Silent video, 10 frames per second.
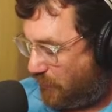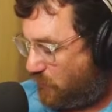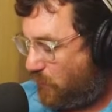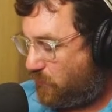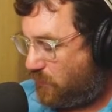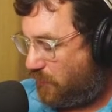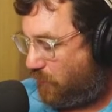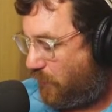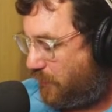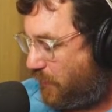That's close enough
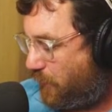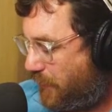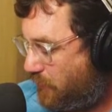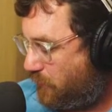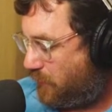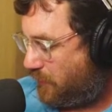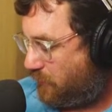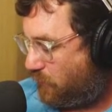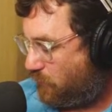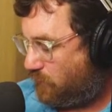where I think we can use that.
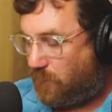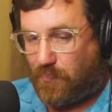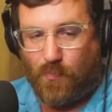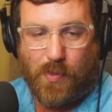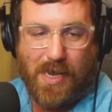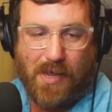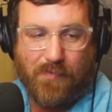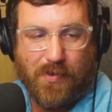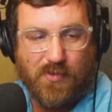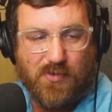So we
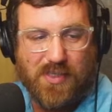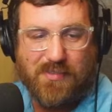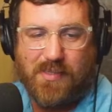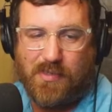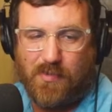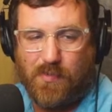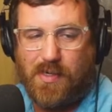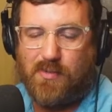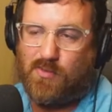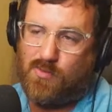have 60
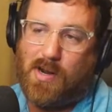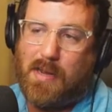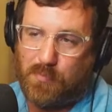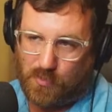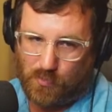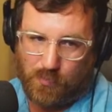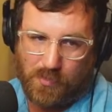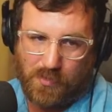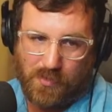degrees dry bulb,